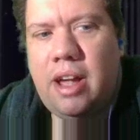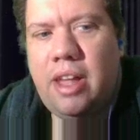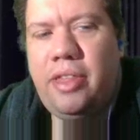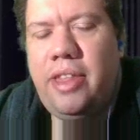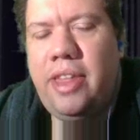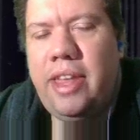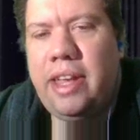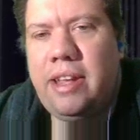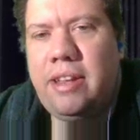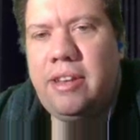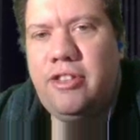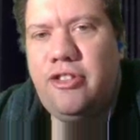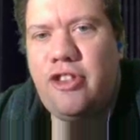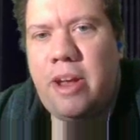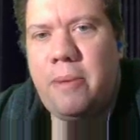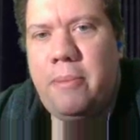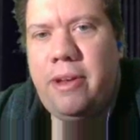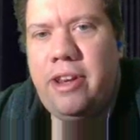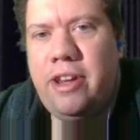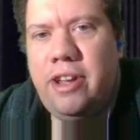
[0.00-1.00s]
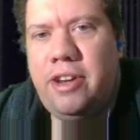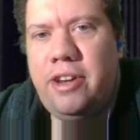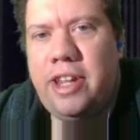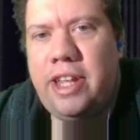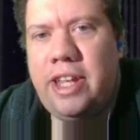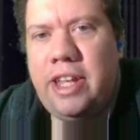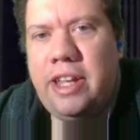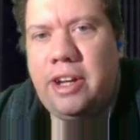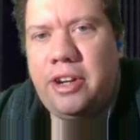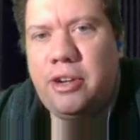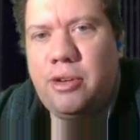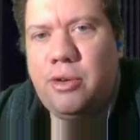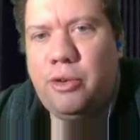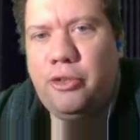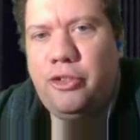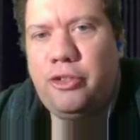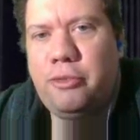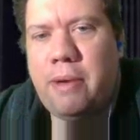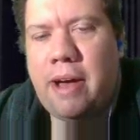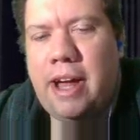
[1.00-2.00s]
I think Jamie Dundee on
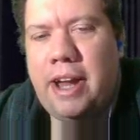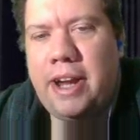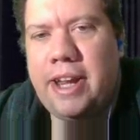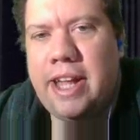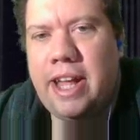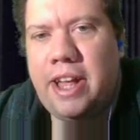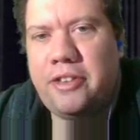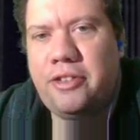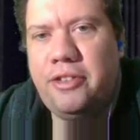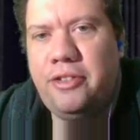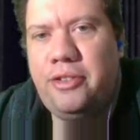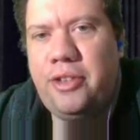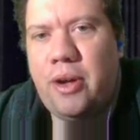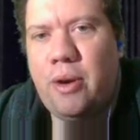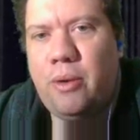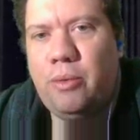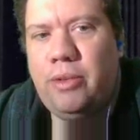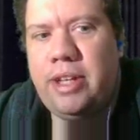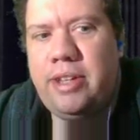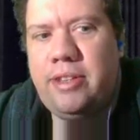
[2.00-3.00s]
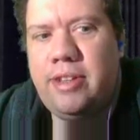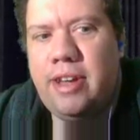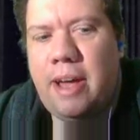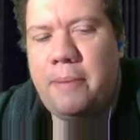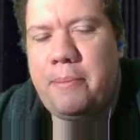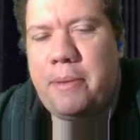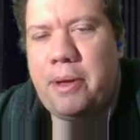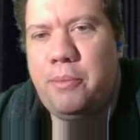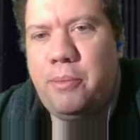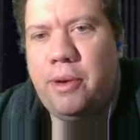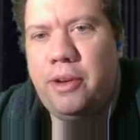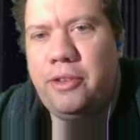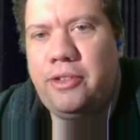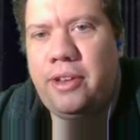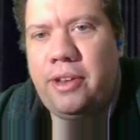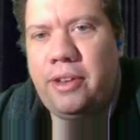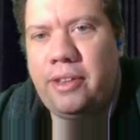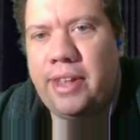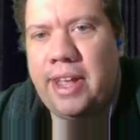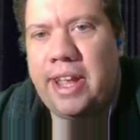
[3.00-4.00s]
Colt's podcast is the only time he
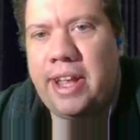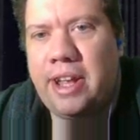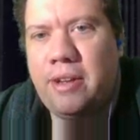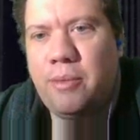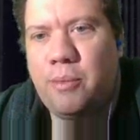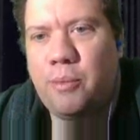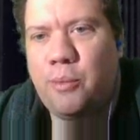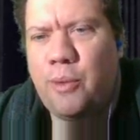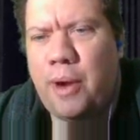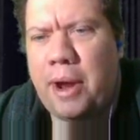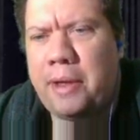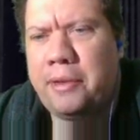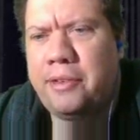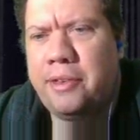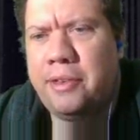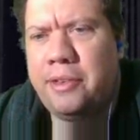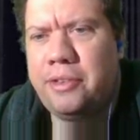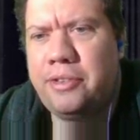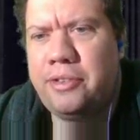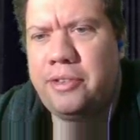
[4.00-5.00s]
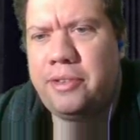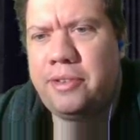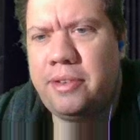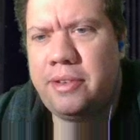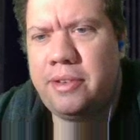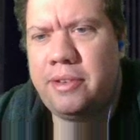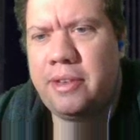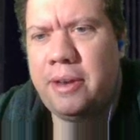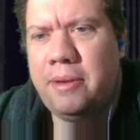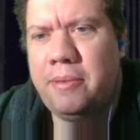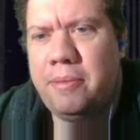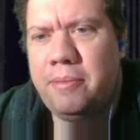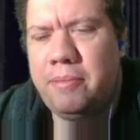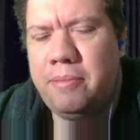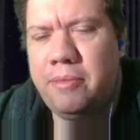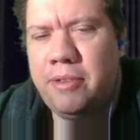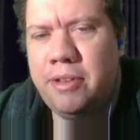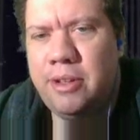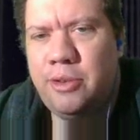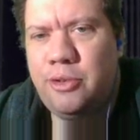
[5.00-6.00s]
wasn't like racist and
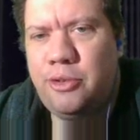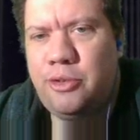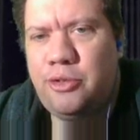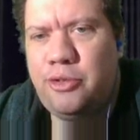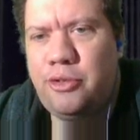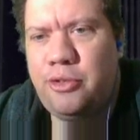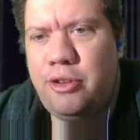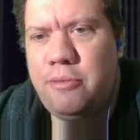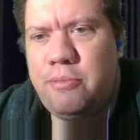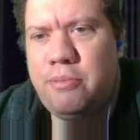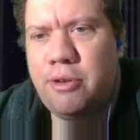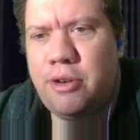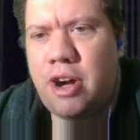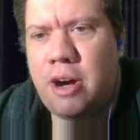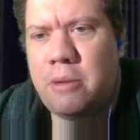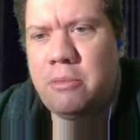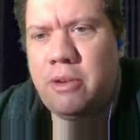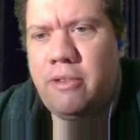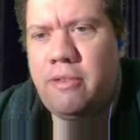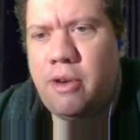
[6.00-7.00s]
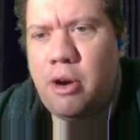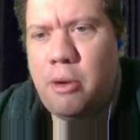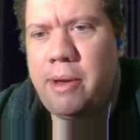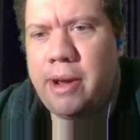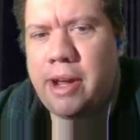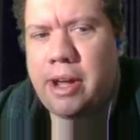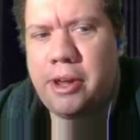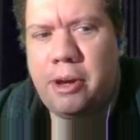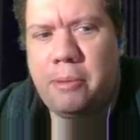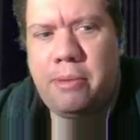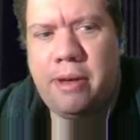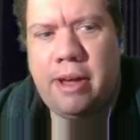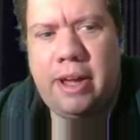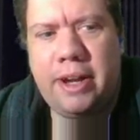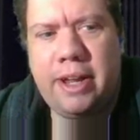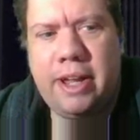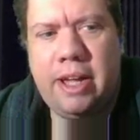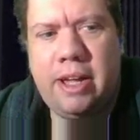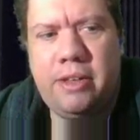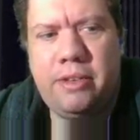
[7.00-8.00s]
super homophobic on a
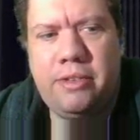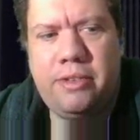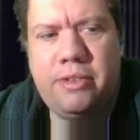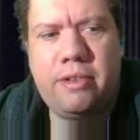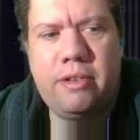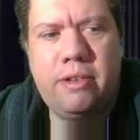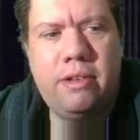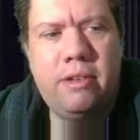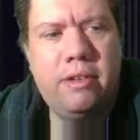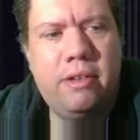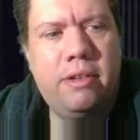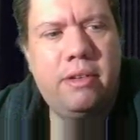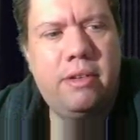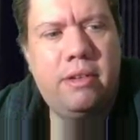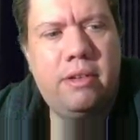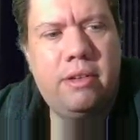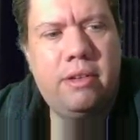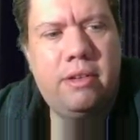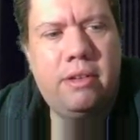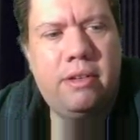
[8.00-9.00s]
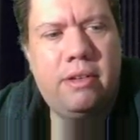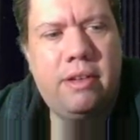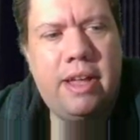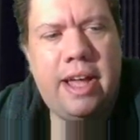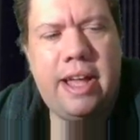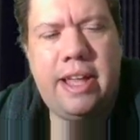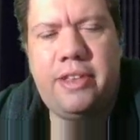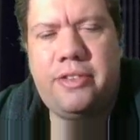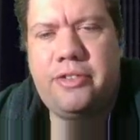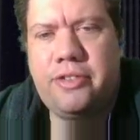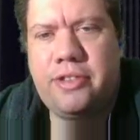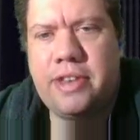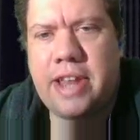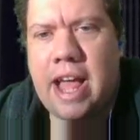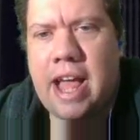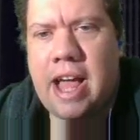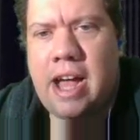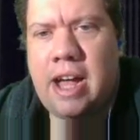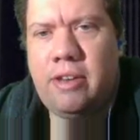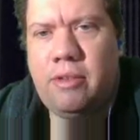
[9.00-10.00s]
podcast. Hey,
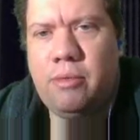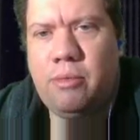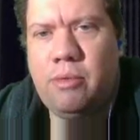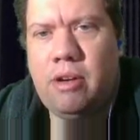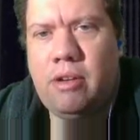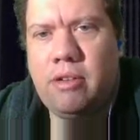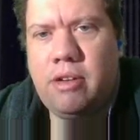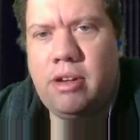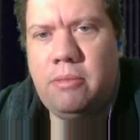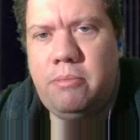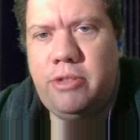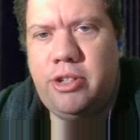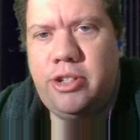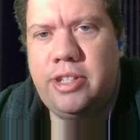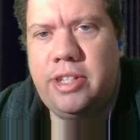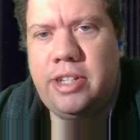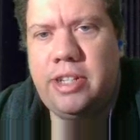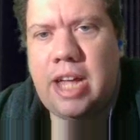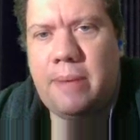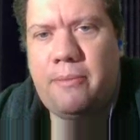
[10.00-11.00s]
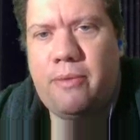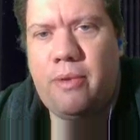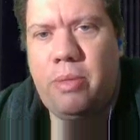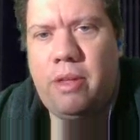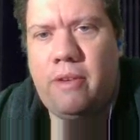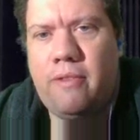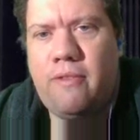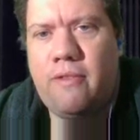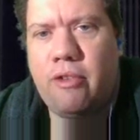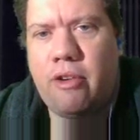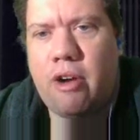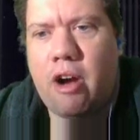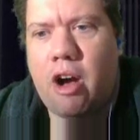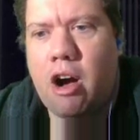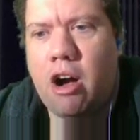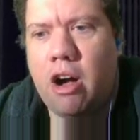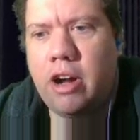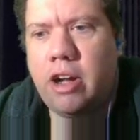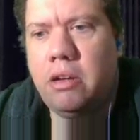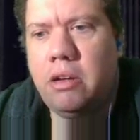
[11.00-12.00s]
Stat, welcome. Just in time for the
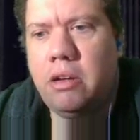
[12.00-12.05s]
frog.